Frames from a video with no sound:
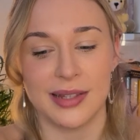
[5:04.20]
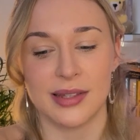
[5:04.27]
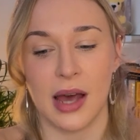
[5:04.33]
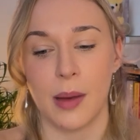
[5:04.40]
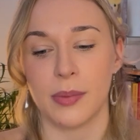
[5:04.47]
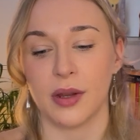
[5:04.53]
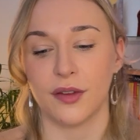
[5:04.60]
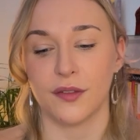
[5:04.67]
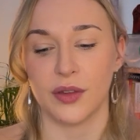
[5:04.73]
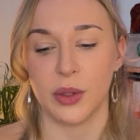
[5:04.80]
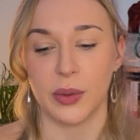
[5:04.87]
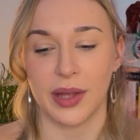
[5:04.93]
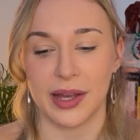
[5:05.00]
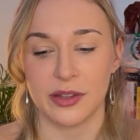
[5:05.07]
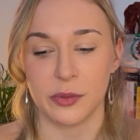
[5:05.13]
is happening for
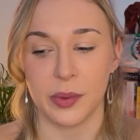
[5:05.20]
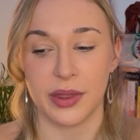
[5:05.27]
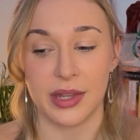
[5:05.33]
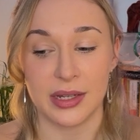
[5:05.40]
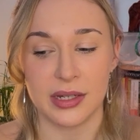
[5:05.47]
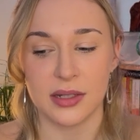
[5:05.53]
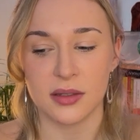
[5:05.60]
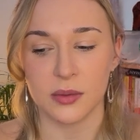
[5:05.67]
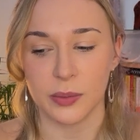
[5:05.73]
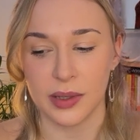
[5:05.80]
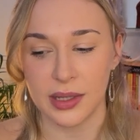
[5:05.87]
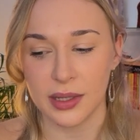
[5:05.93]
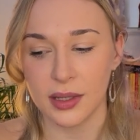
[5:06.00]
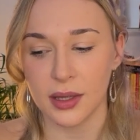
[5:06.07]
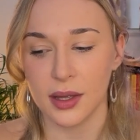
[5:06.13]
you guys within this
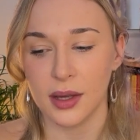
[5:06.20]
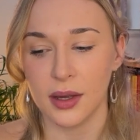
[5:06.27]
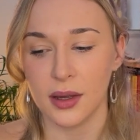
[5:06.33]
week